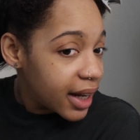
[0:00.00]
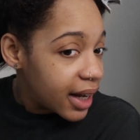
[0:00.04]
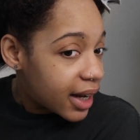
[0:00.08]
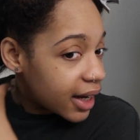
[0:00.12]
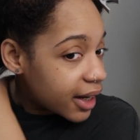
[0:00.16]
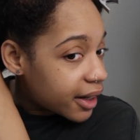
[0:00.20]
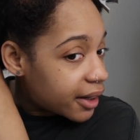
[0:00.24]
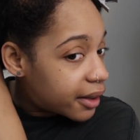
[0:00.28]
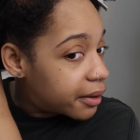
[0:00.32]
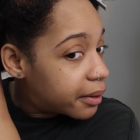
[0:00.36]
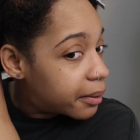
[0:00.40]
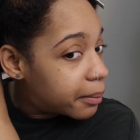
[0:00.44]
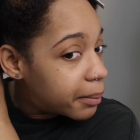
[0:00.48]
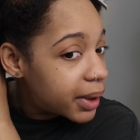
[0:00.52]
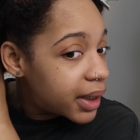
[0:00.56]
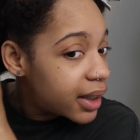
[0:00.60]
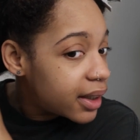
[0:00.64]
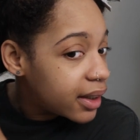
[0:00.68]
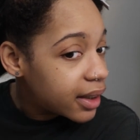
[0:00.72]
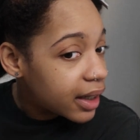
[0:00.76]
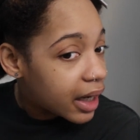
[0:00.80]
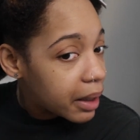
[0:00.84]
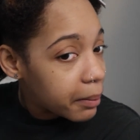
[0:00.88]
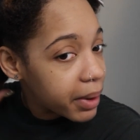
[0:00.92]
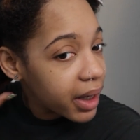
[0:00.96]
I'm
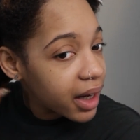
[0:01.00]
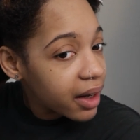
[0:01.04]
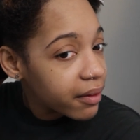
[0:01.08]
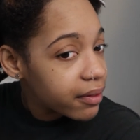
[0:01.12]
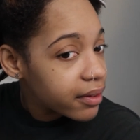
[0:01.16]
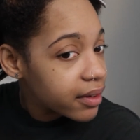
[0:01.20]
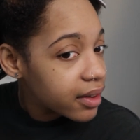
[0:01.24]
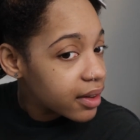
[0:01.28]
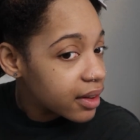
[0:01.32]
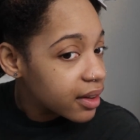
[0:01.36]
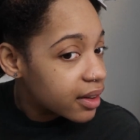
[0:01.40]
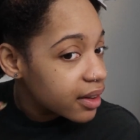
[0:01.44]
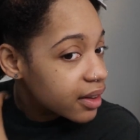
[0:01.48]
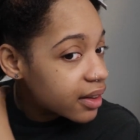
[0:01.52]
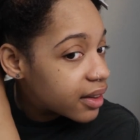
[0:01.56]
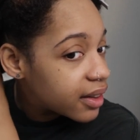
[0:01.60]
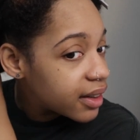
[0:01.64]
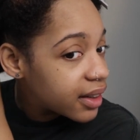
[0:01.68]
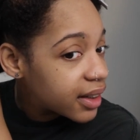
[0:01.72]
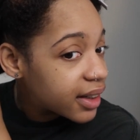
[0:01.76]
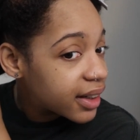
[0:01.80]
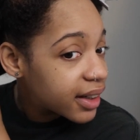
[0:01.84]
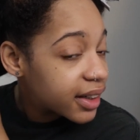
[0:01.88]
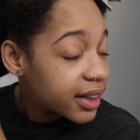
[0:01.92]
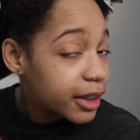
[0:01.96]
gonna have to
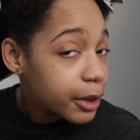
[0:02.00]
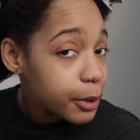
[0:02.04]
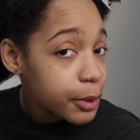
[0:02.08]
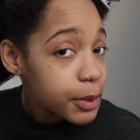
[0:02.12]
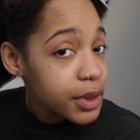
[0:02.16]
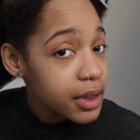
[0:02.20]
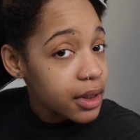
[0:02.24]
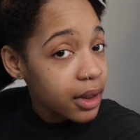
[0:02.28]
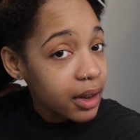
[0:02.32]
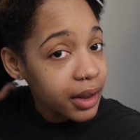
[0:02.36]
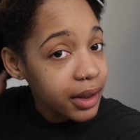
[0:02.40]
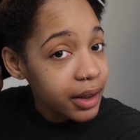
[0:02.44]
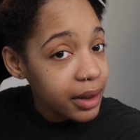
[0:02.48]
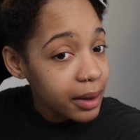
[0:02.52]
go stock